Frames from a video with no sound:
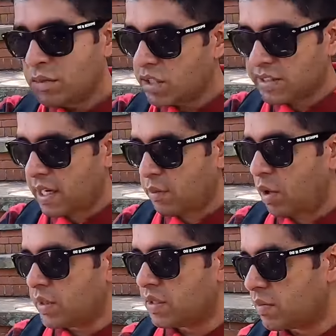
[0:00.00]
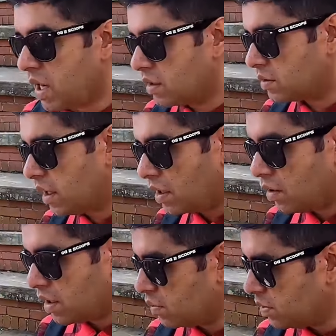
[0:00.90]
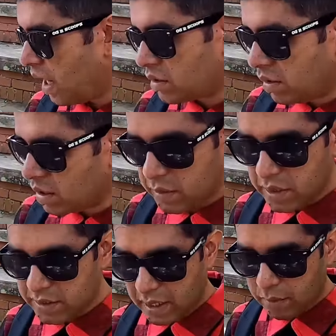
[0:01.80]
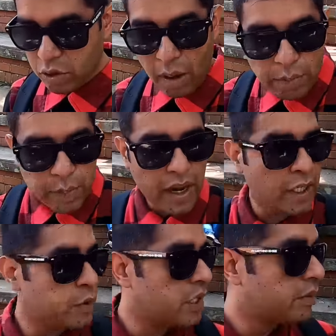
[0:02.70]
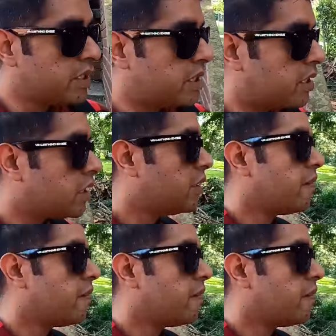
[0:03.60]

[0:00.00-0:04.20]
am not a stand-up comedian, bruh. I don't wanna be a stand-up. You know how many people ask me to MC?